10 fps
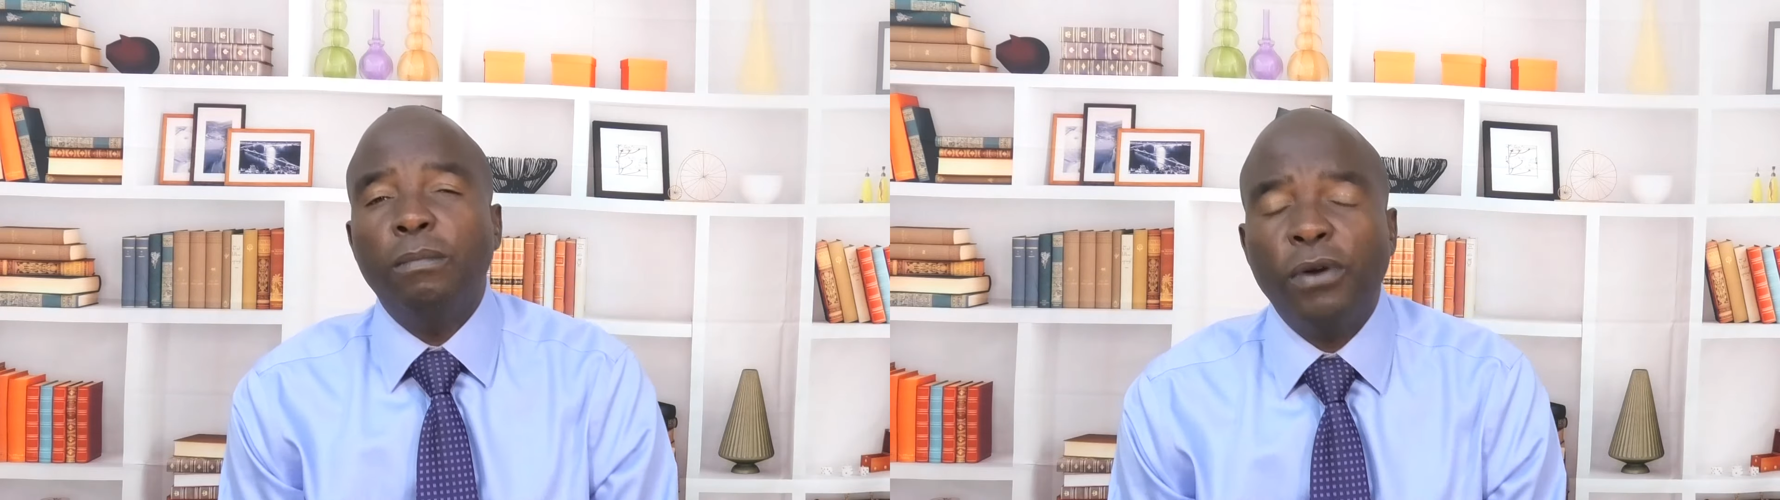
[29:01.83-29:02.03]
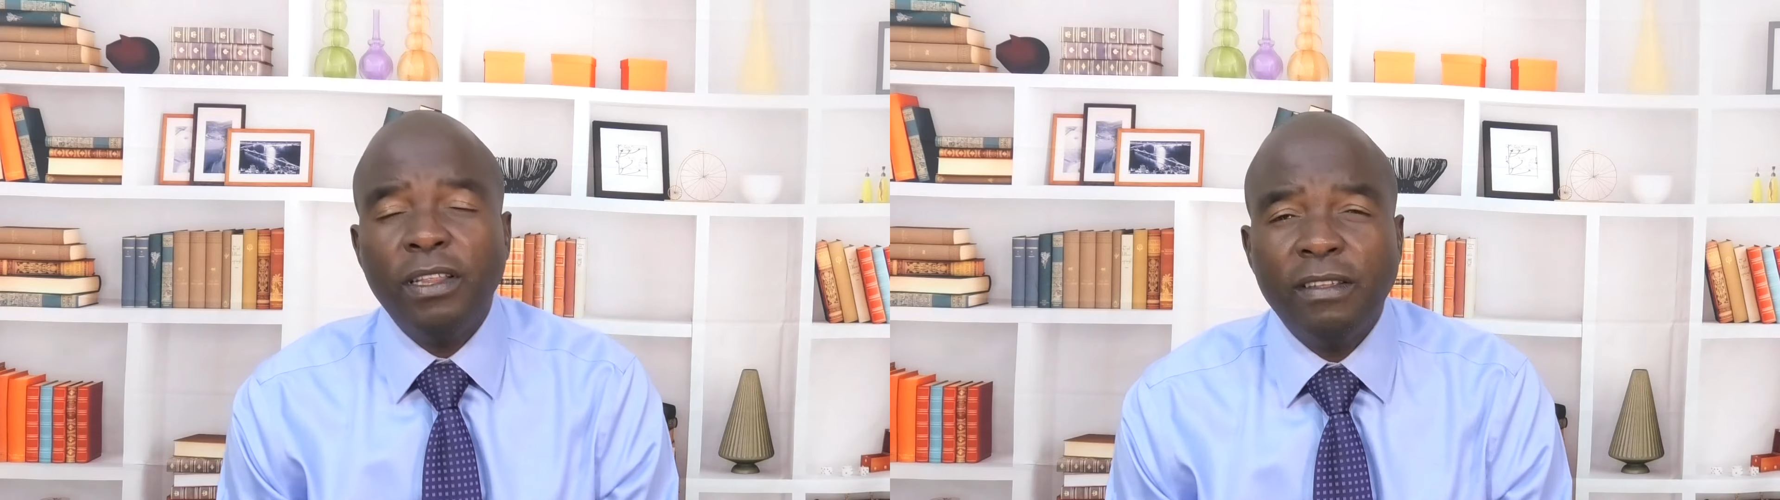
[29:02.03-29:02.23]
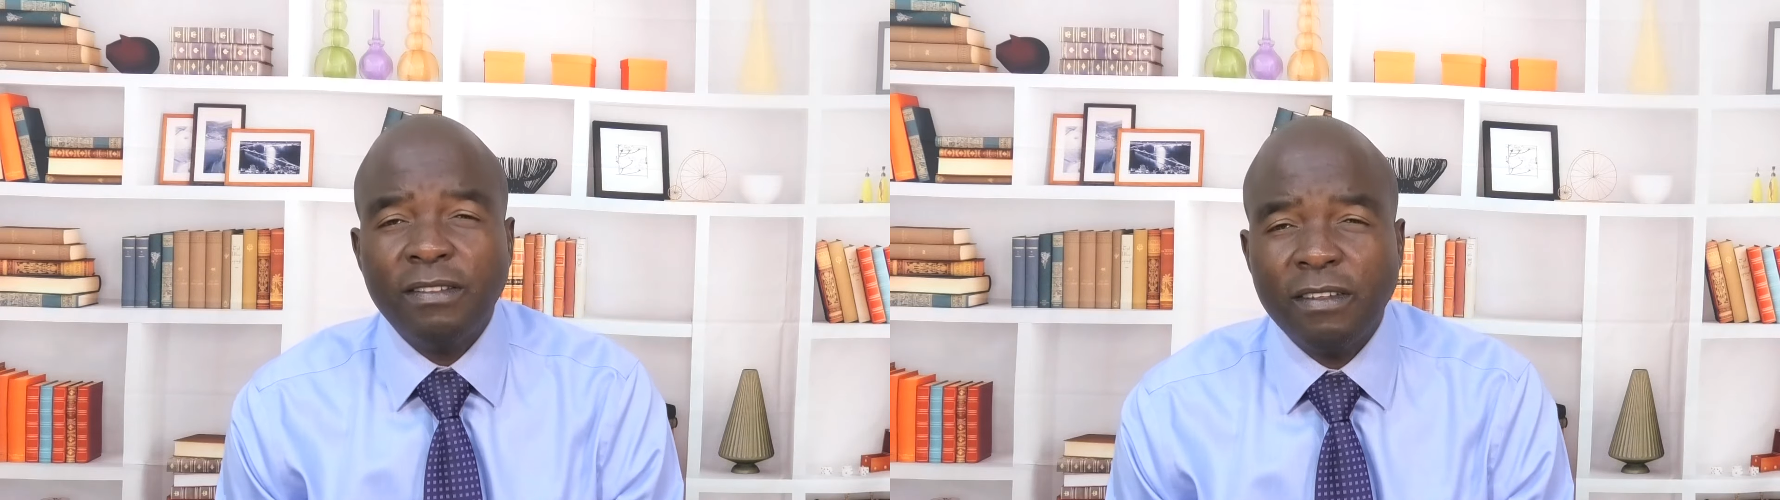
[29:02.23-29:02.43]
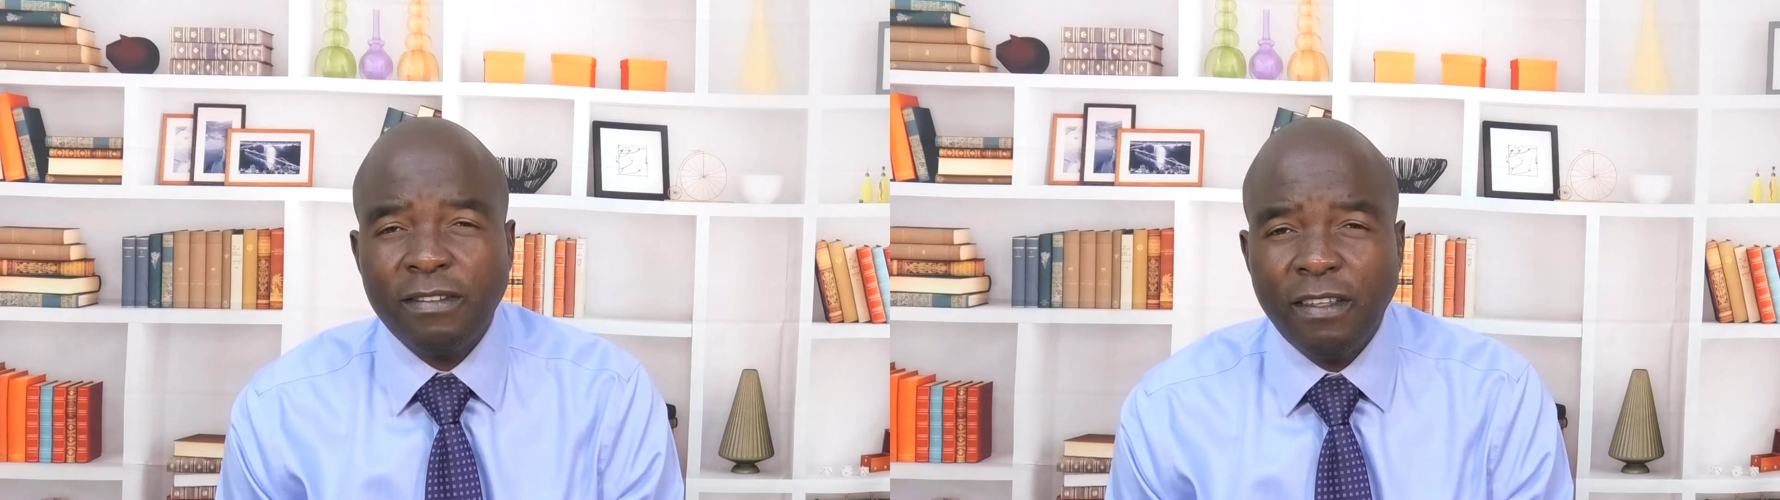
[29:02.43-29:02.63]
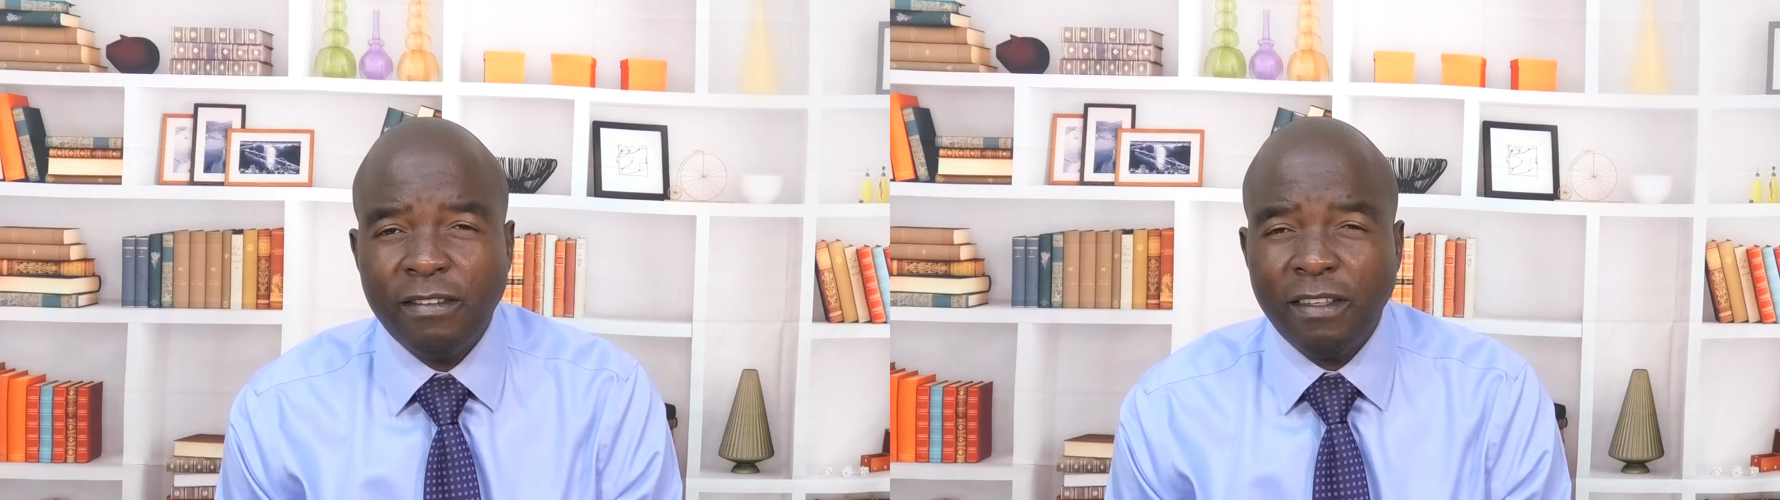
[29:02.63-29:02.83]
Brothers and
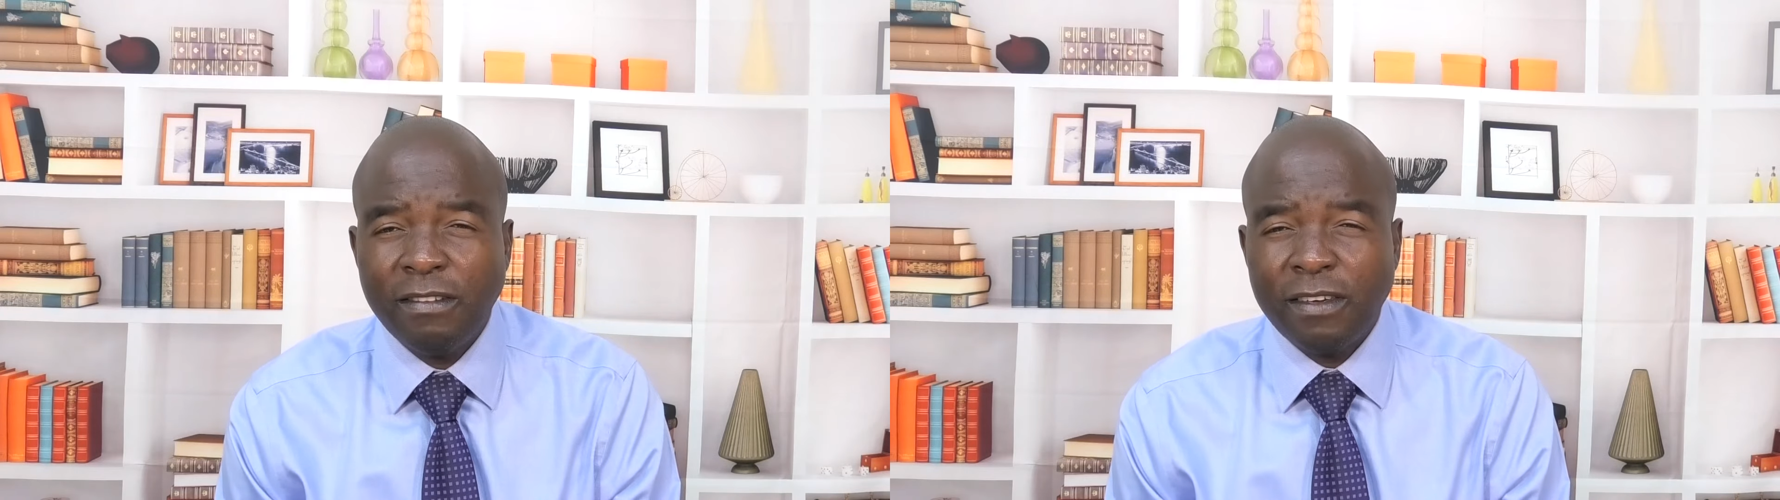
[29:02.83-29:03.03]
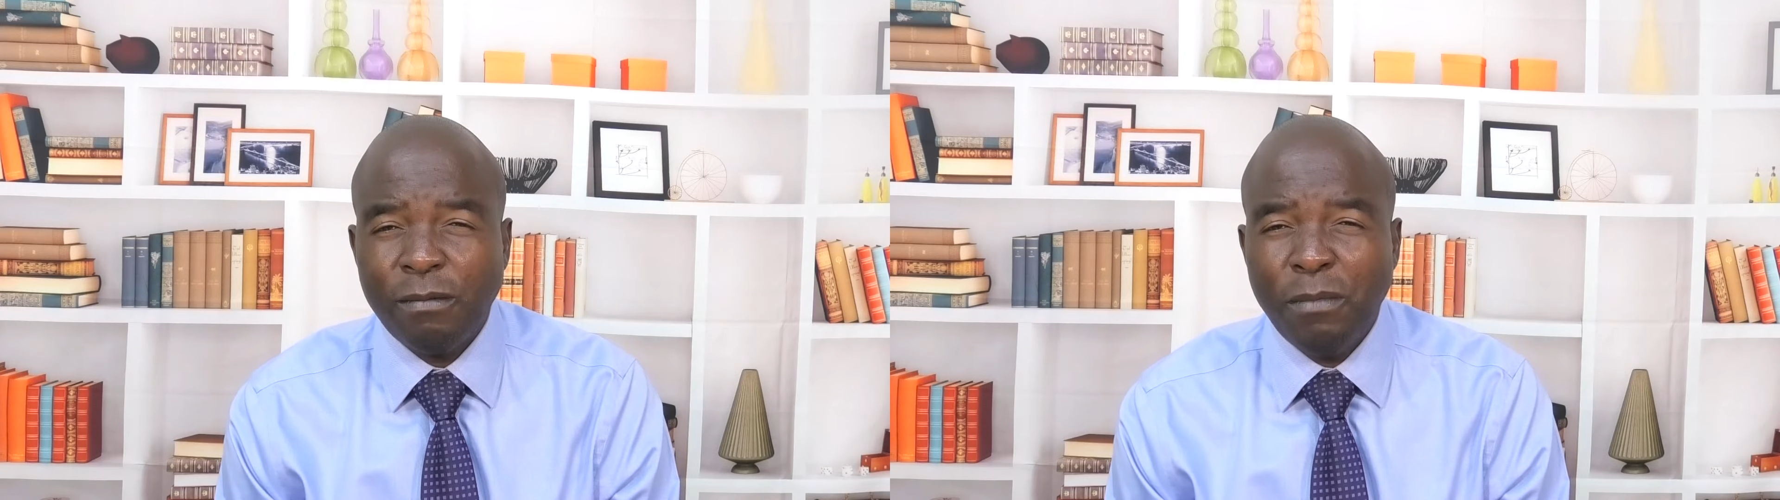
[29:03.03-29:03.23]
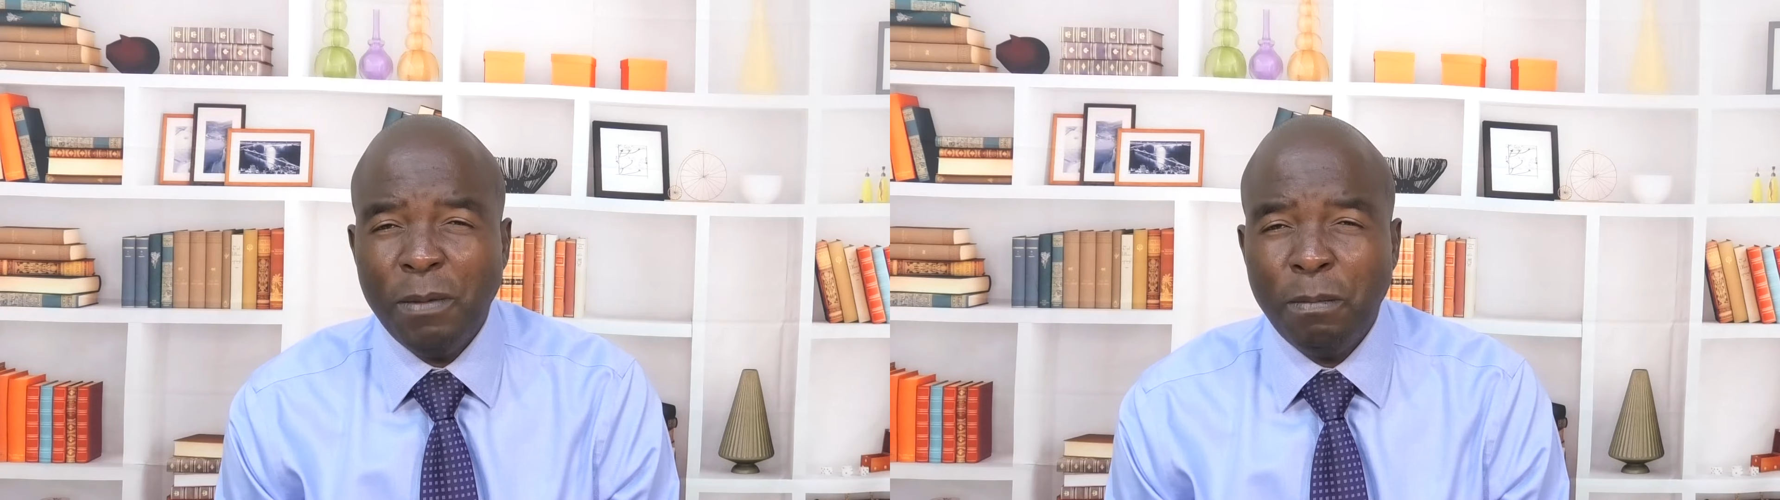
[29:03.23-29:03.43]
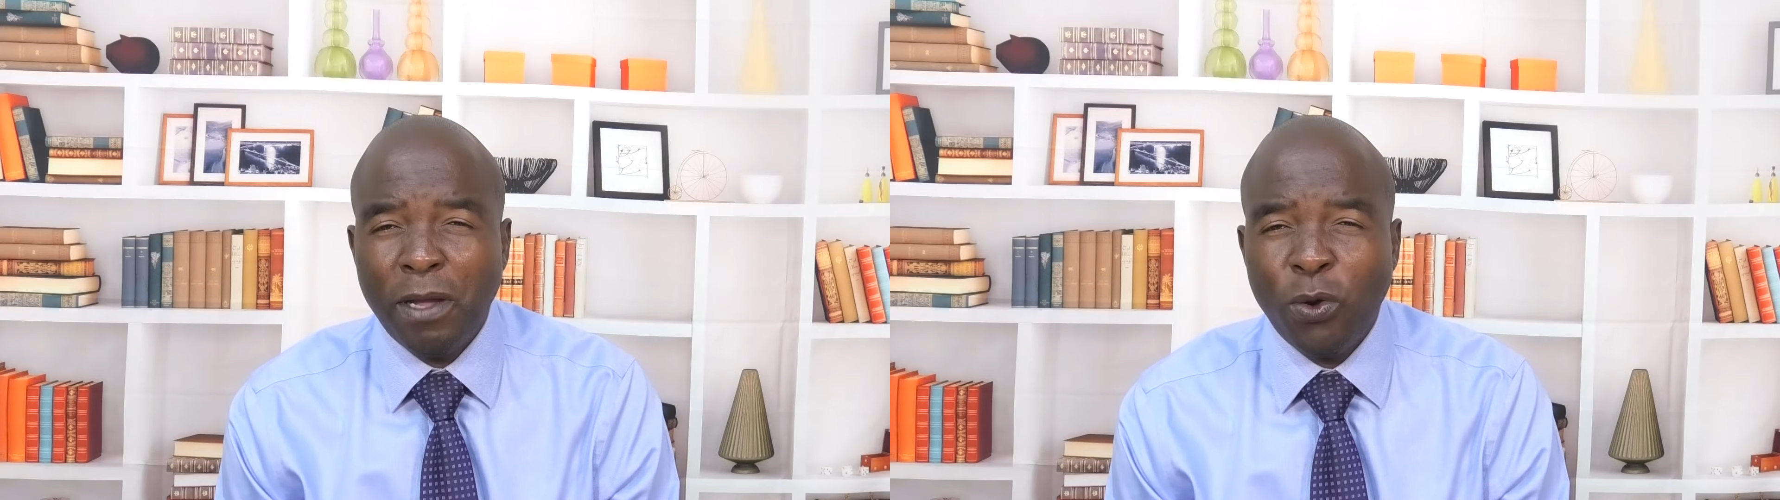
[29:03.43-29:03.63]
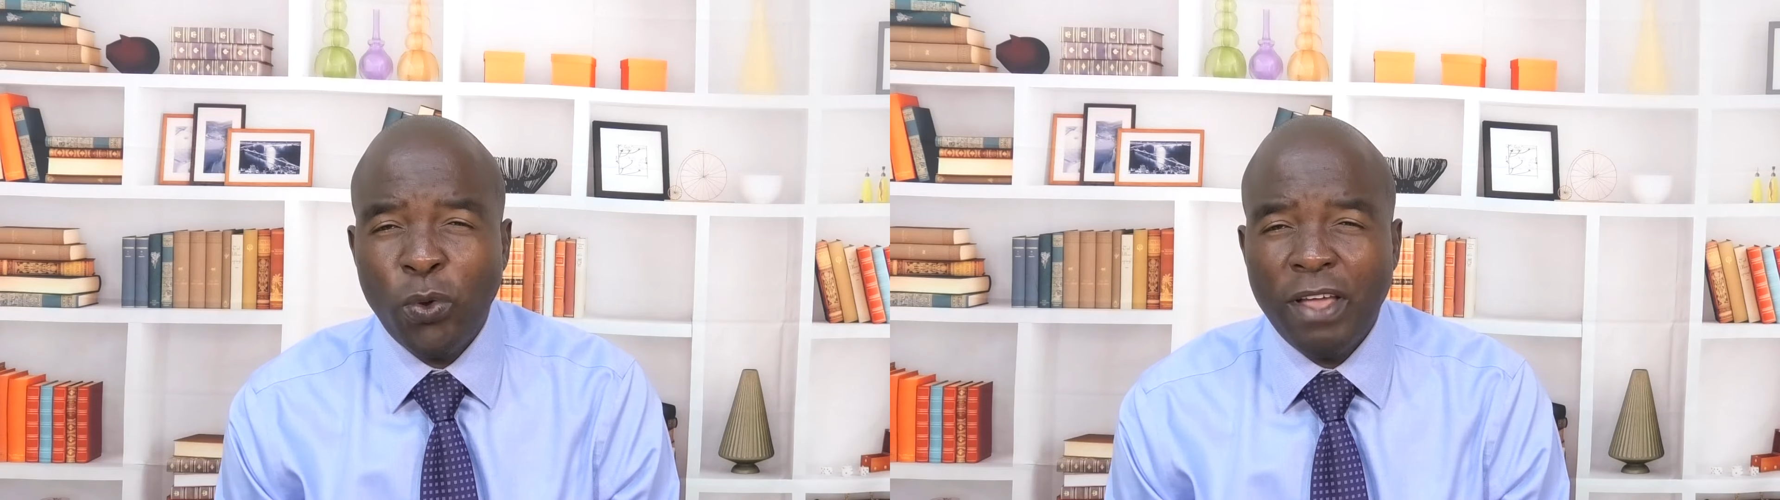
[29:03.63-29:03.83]
sisters,
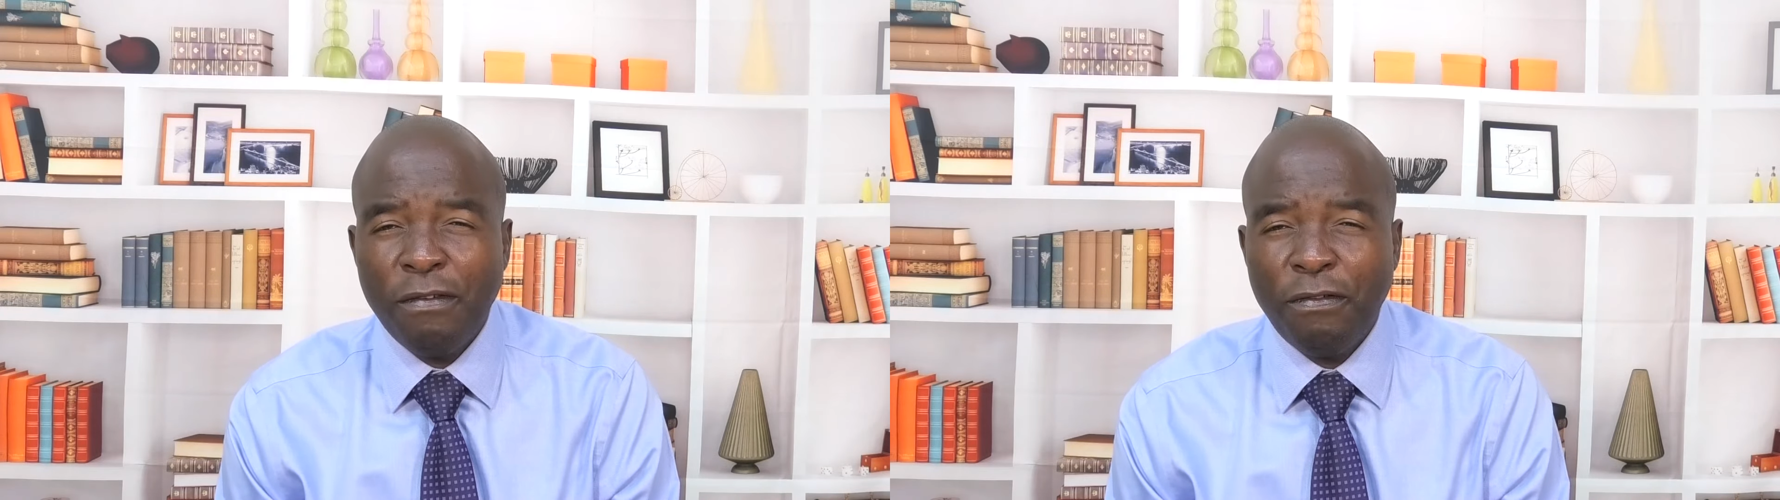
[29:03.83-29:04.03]
remember, we are